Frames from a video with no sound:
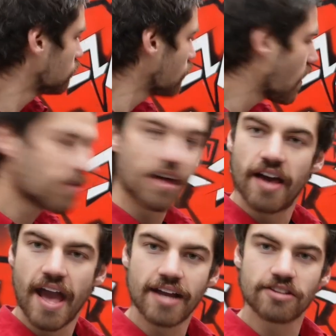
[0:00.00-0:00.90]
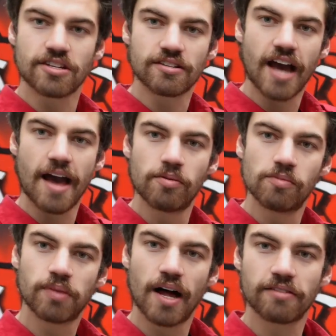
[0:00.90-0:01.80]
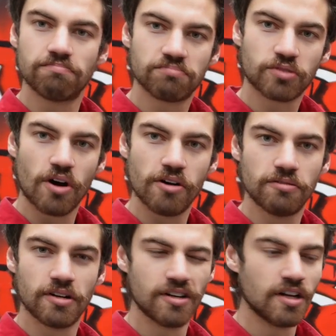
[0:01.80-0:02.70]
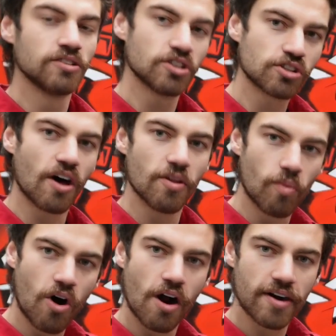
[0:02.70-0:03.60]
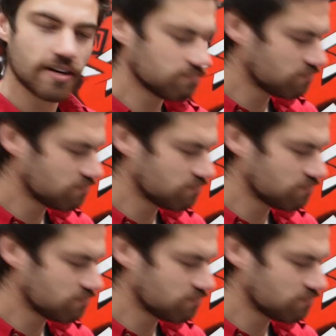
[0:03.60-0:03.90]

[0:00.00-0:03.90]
run the Anderson cable plug through, just like the wiring,